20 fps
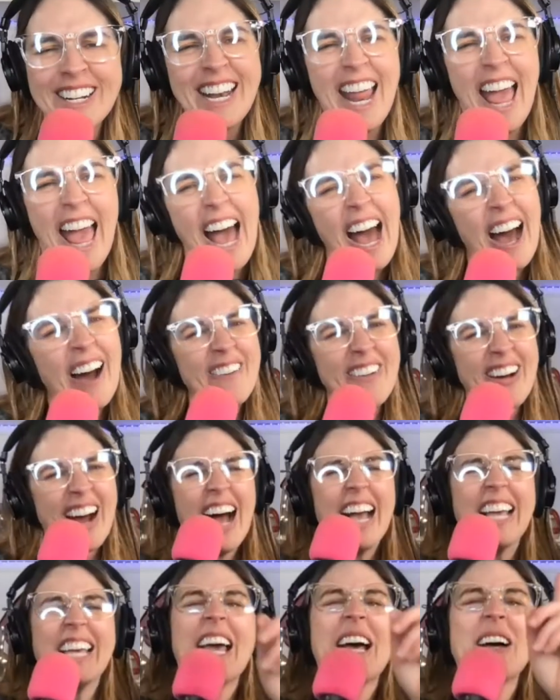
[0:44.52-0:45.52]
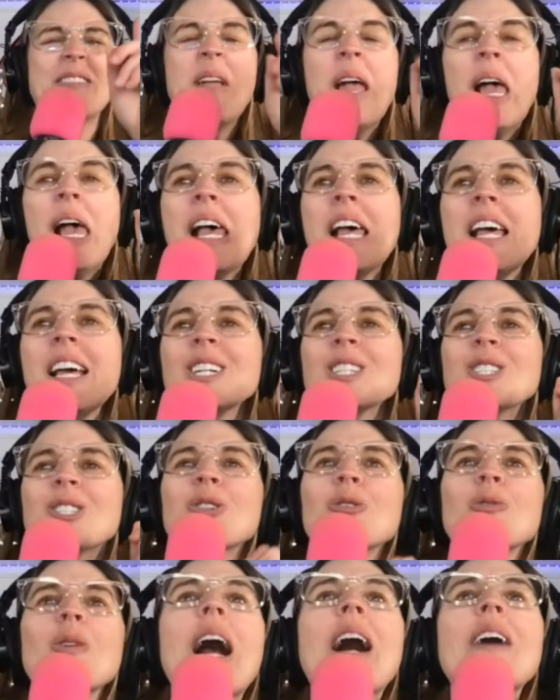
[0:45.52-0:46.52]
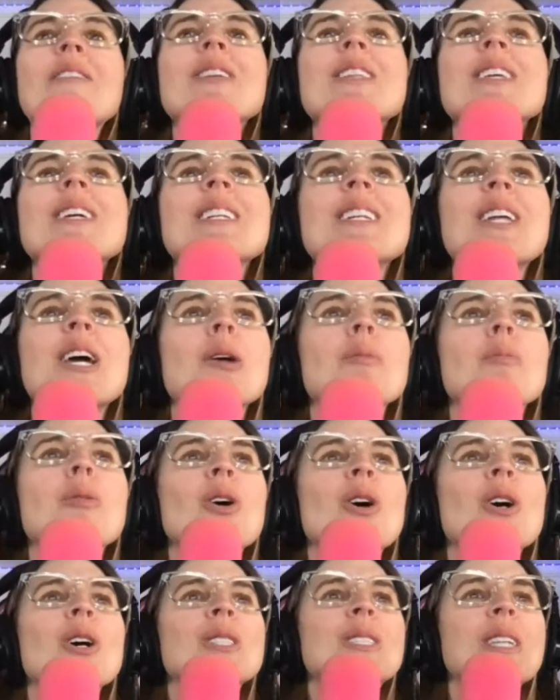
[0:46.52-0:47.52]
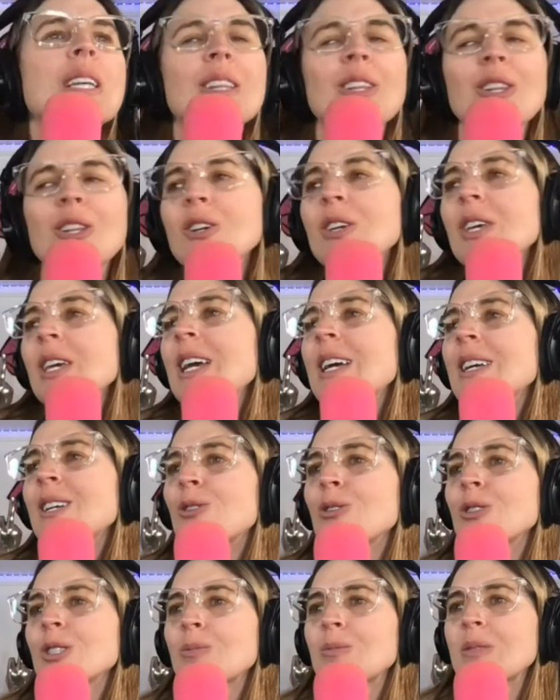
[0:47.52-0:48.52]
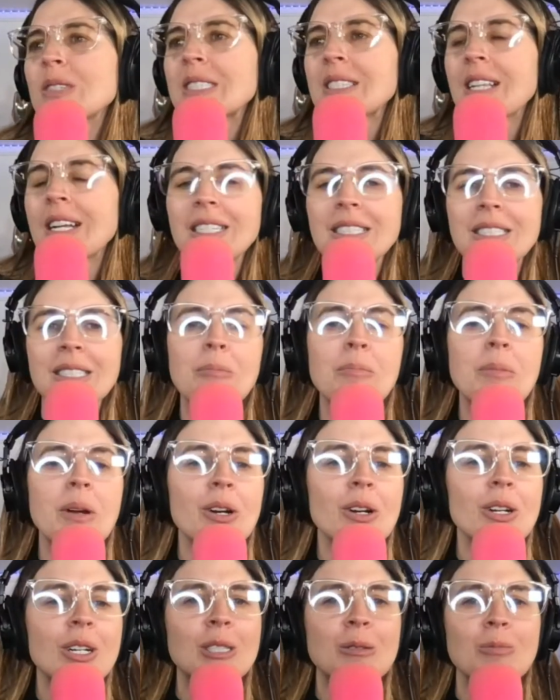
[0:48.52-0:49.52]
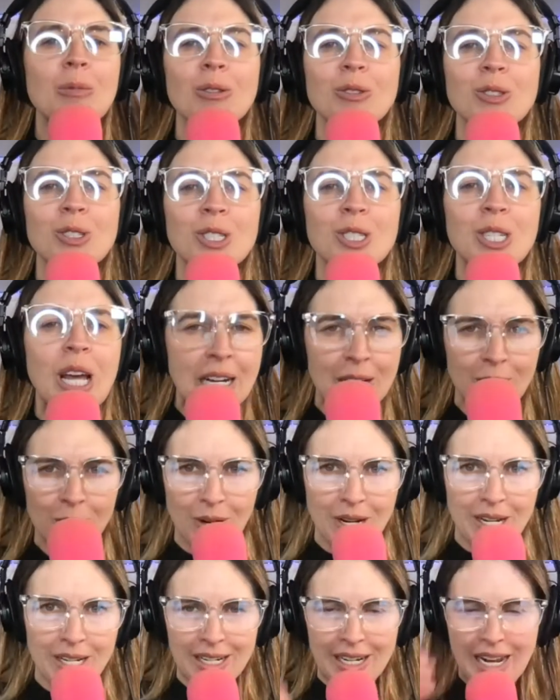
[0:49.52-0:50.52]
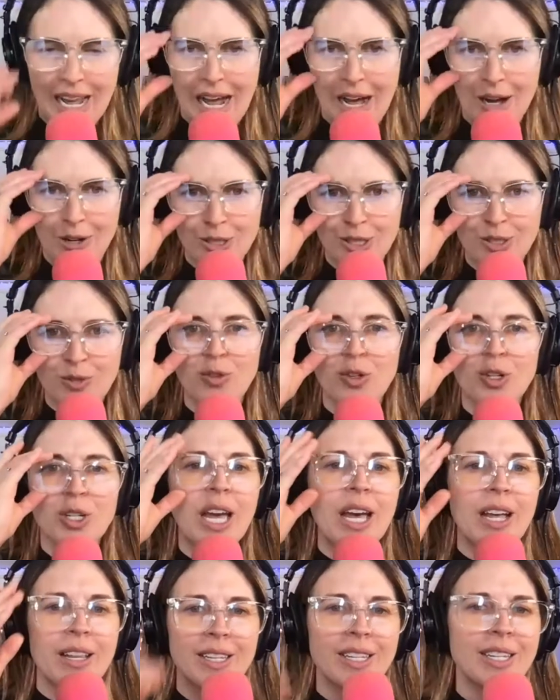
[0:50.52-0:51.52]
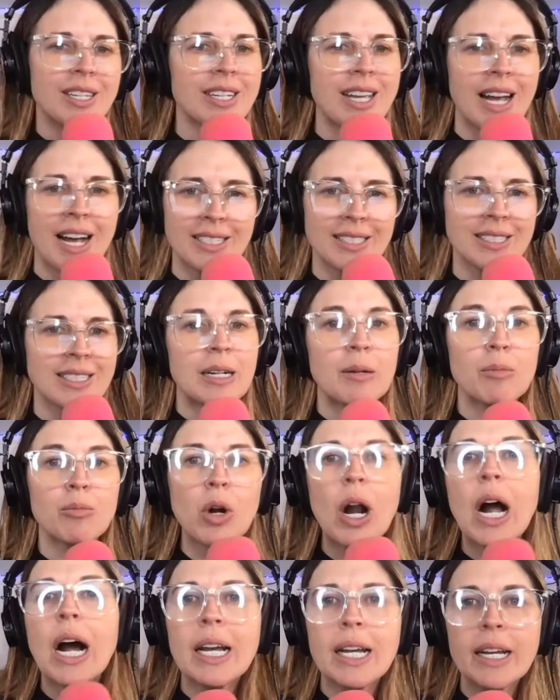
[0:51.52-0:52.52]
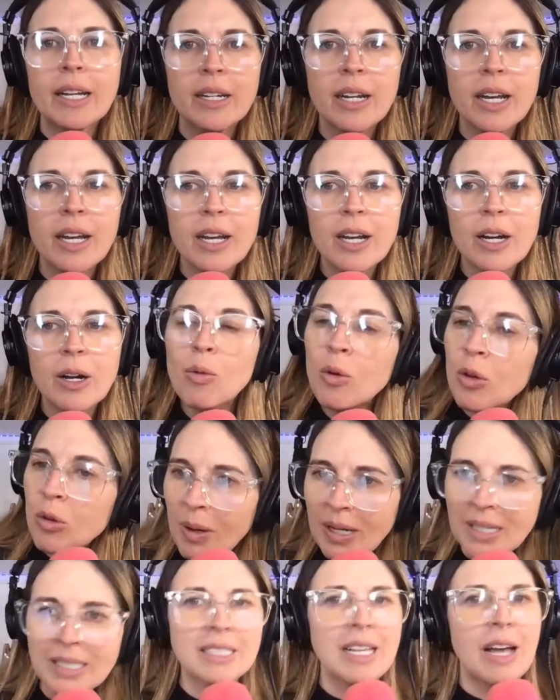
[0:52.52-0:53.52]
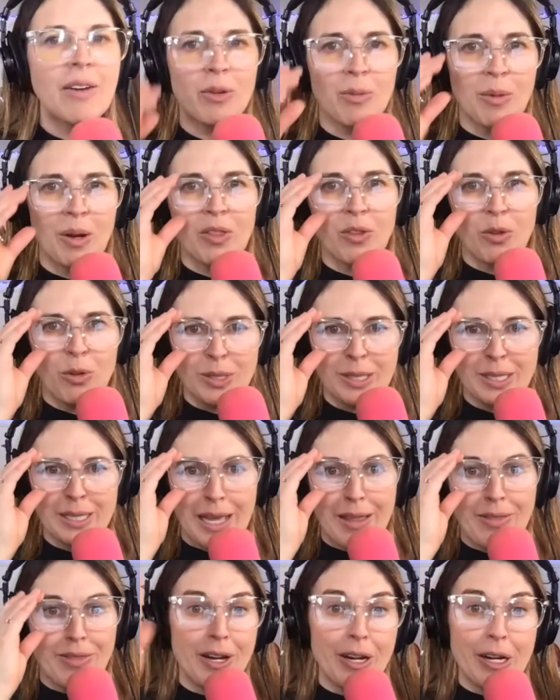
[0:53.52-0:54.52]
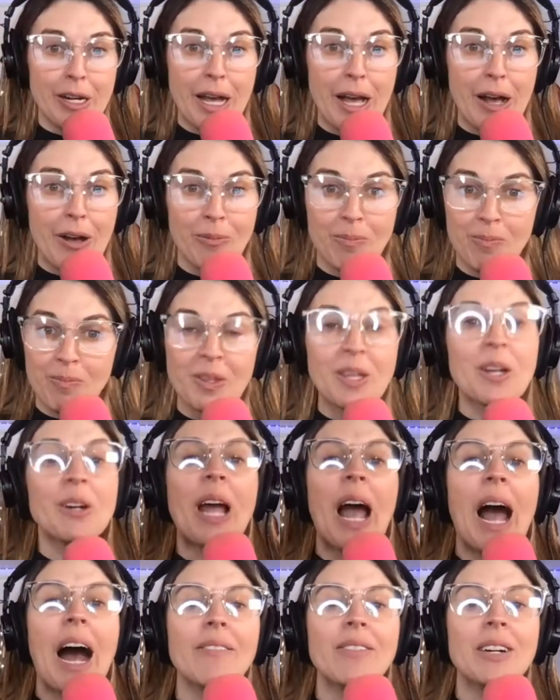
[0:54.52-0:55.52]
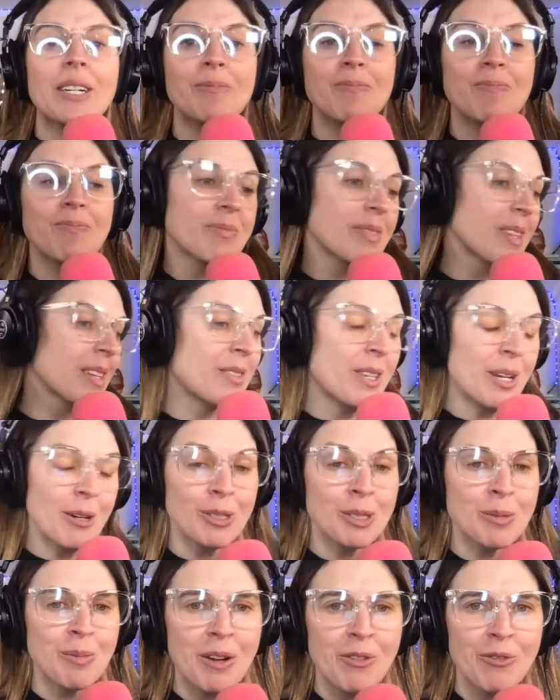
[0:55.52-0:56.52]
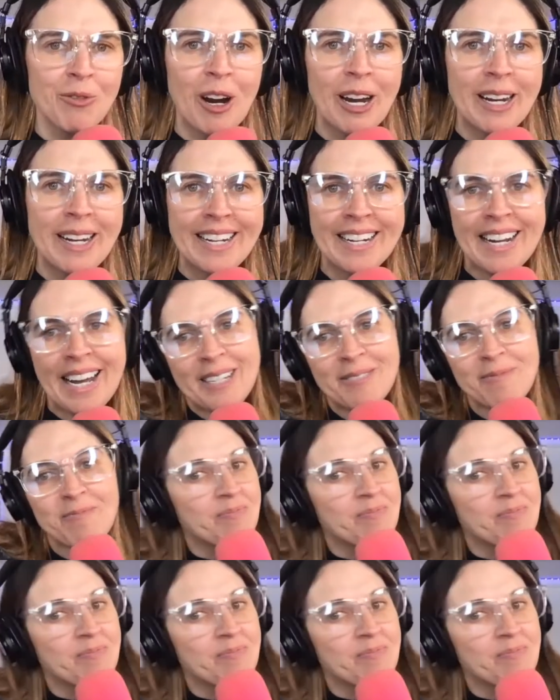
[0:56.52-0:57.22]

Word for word: now I am traveling neighborhoods and looking at Christmas lights, America's most decorated house for Kelly and goddamn Ryan with my seven month old son. There you go. There you have it there was my Friday night.